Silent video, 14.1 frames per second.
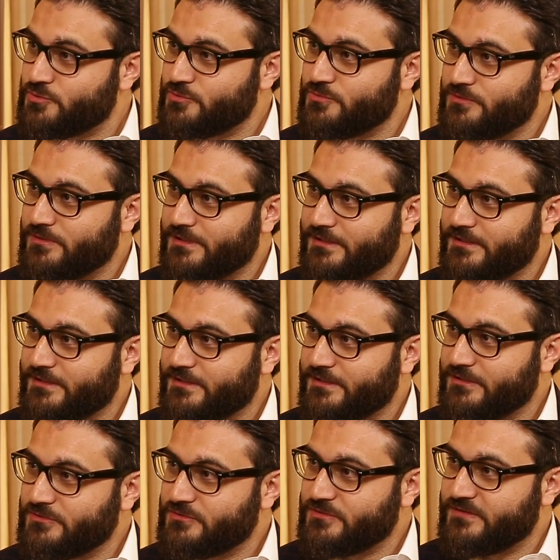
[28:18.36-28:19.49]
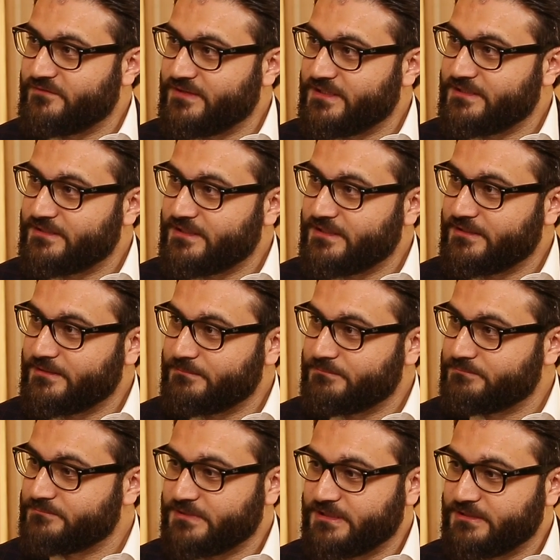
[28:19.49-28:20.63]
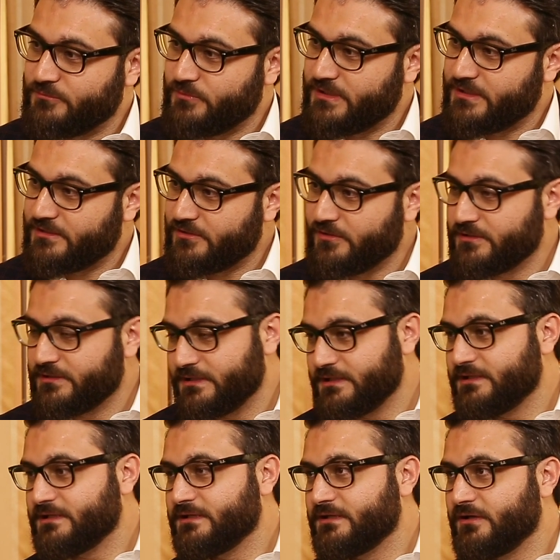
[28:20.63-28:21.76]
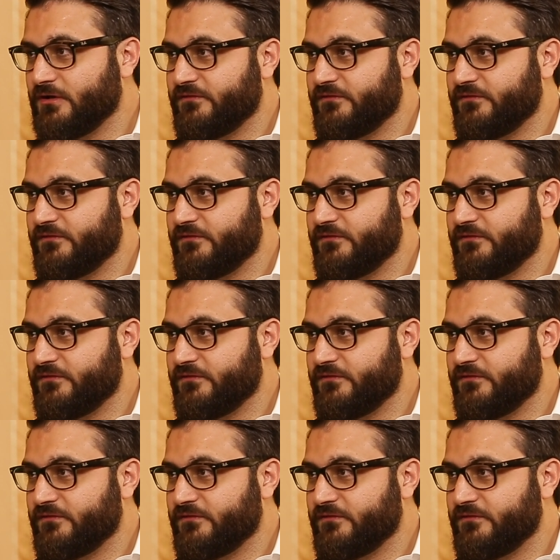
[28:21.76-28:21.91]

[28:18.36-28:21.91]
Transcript: to defend. And we are on the